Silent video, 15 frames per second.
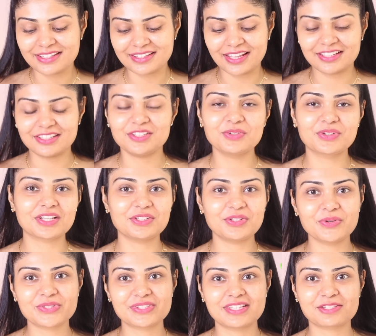then you can
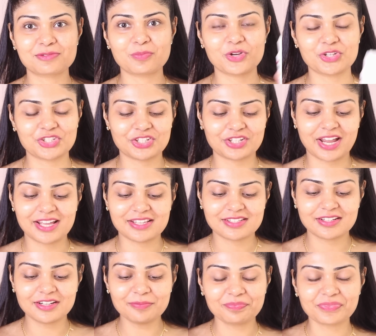use this
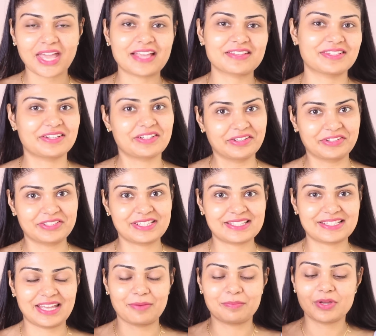moisturizer as the third
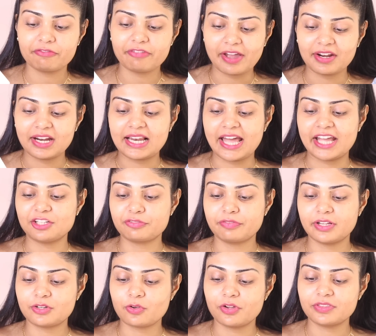step. Very
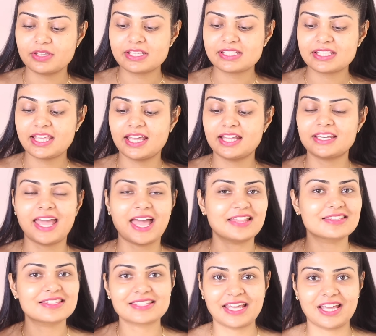lightweight on the skin,
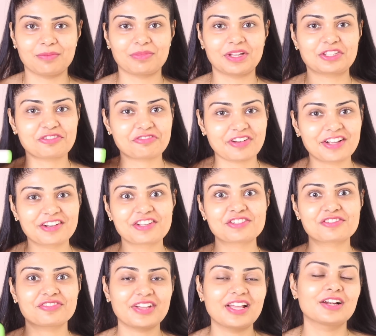and same, it's
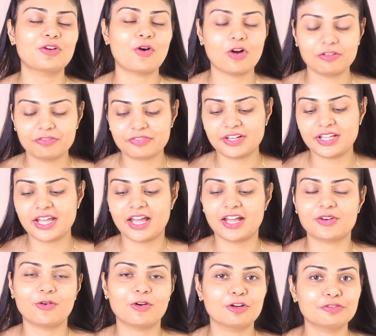fragrance free, alcohol free
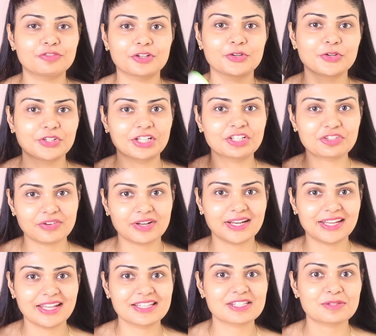and all of the good
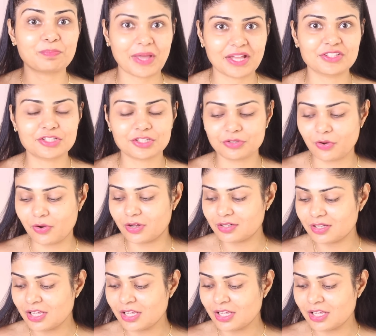ingredients, panthenol,